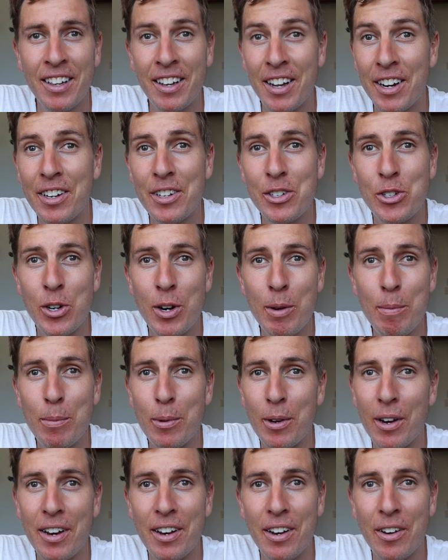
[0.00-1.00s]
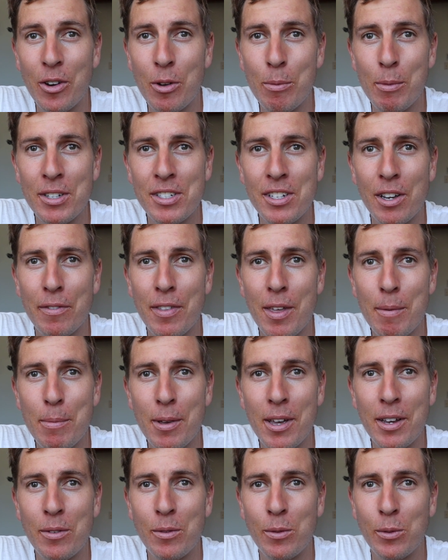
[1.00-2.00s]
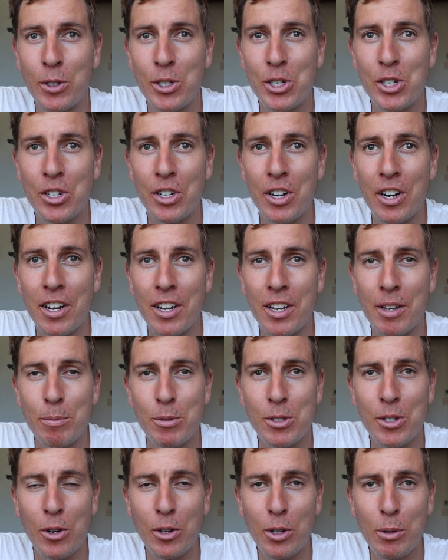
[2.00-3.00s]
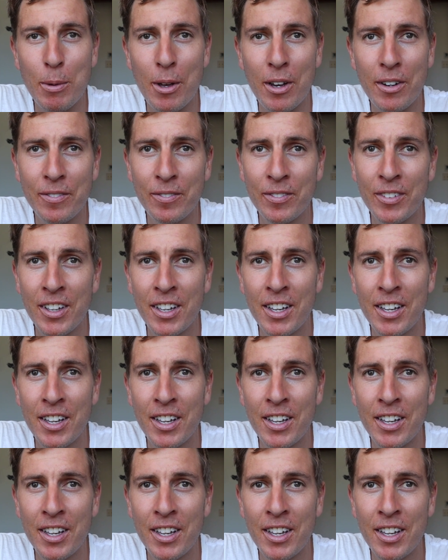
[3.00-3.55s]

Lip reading: I did trip, but I didn't hurt myself that bad, which I am stoked about.